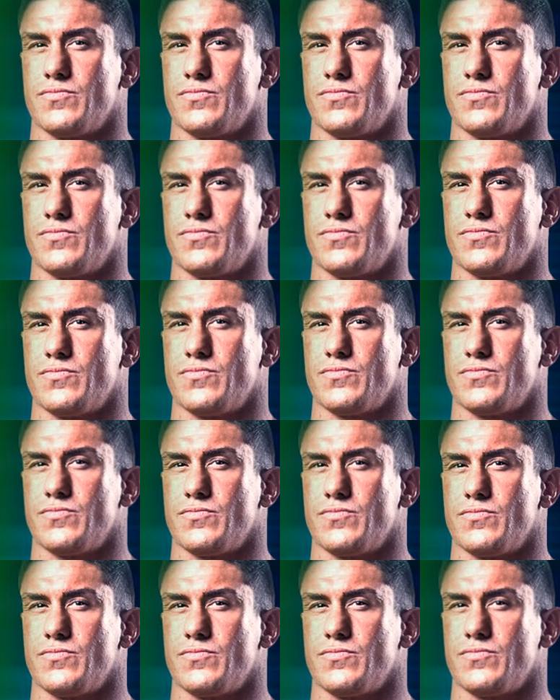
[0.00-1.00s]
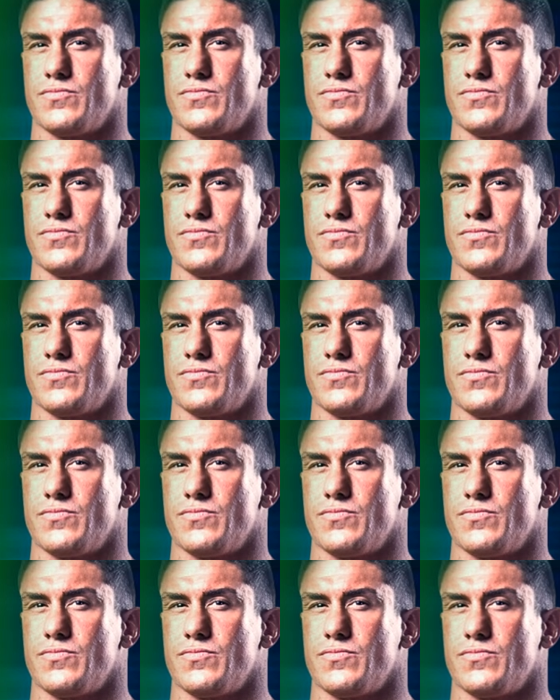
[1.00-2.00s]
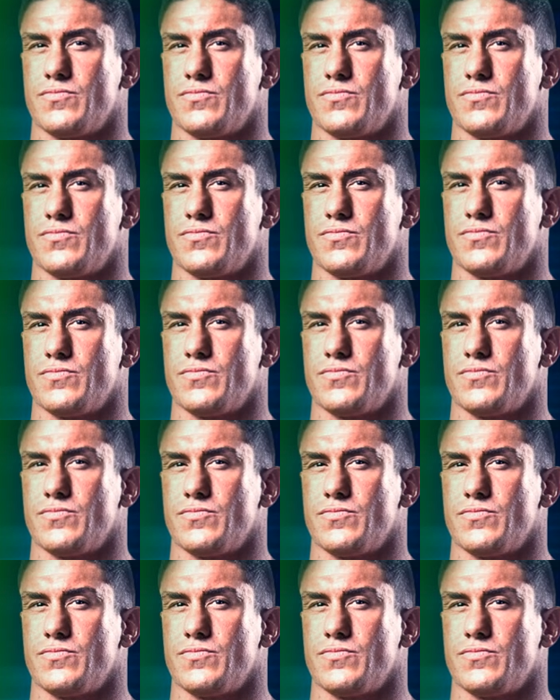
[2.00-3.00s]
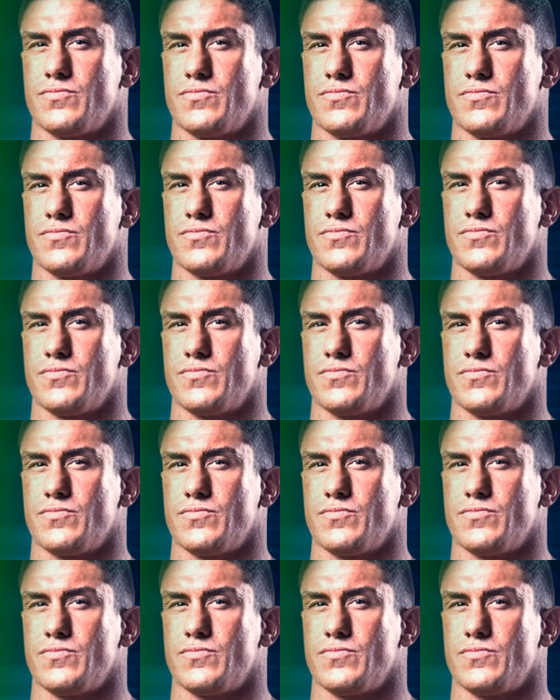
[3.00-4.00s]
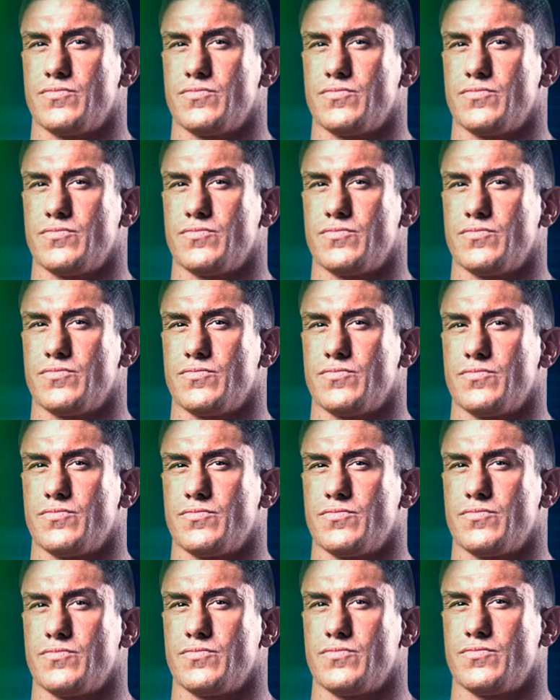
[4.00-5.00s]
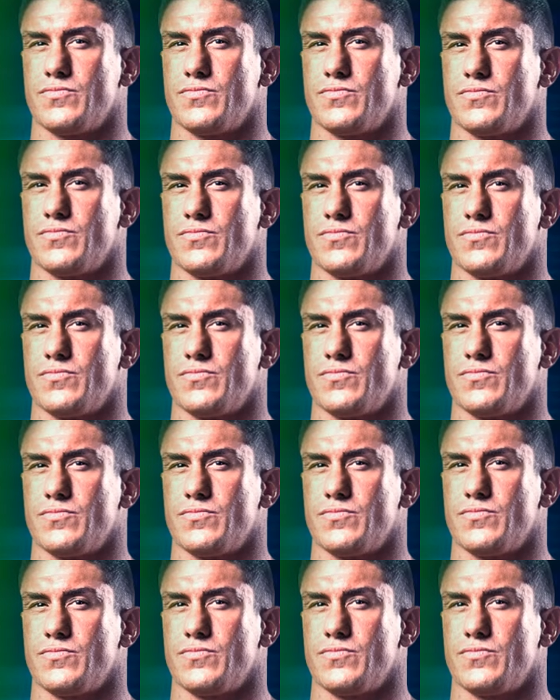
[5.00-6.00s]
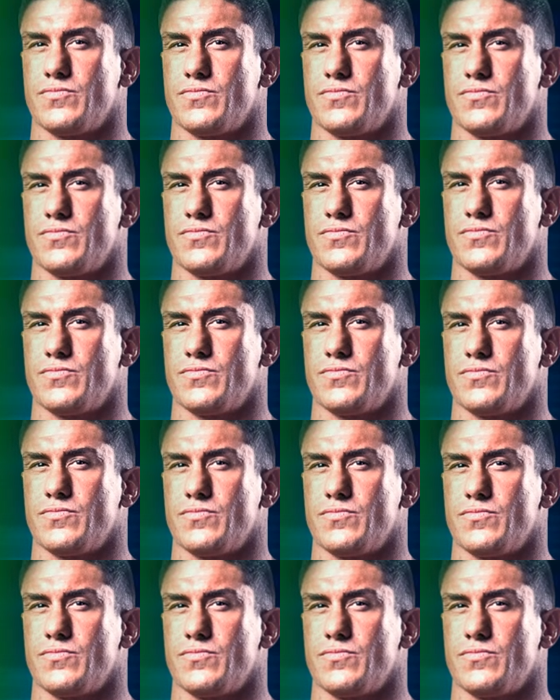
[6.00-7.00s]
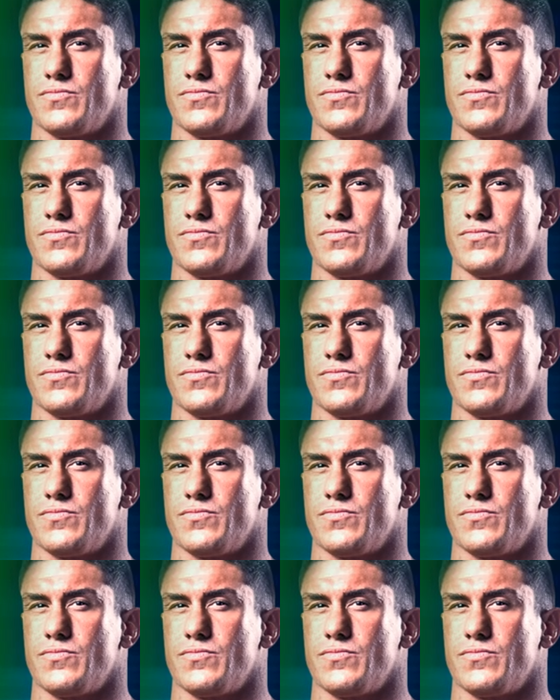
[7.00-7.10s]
No words are spoken by the person on screen.